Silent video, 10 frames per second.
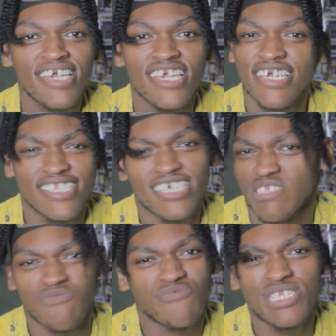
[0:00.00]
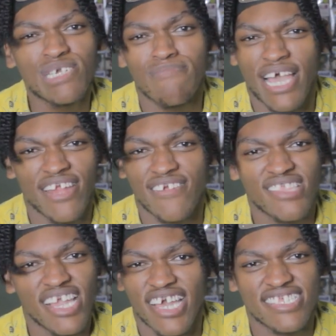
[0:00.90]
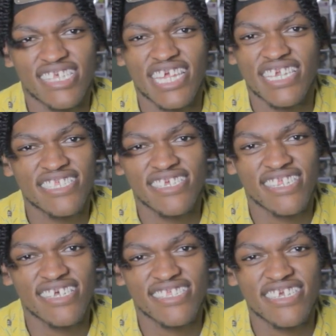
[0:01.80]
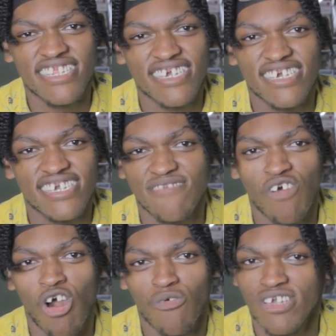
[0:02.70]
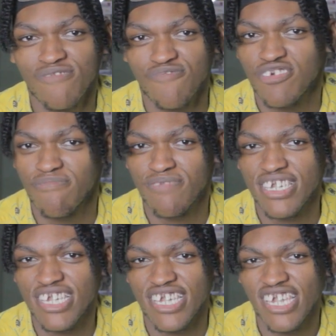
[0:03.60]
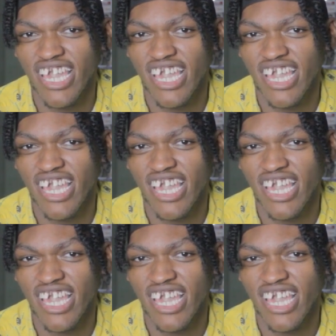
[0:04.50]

It doesn't really matter, like I said, he's a dusty nigga, he always will be.